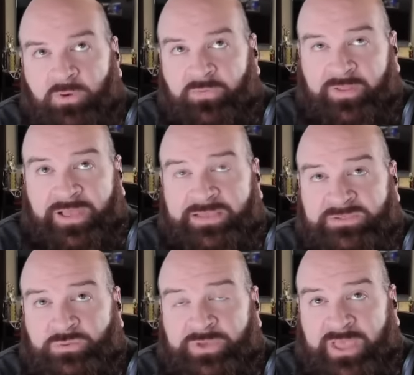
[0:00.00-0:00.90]
over the
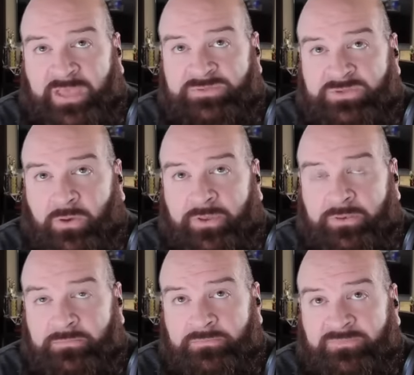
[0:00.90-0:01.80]
last two games
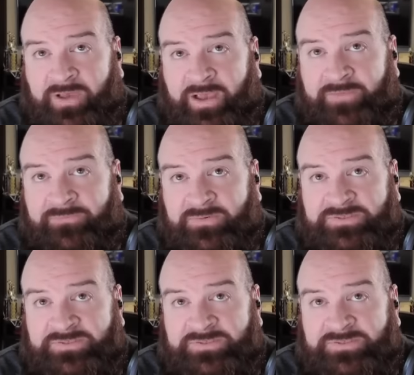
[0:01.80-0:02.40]
going five for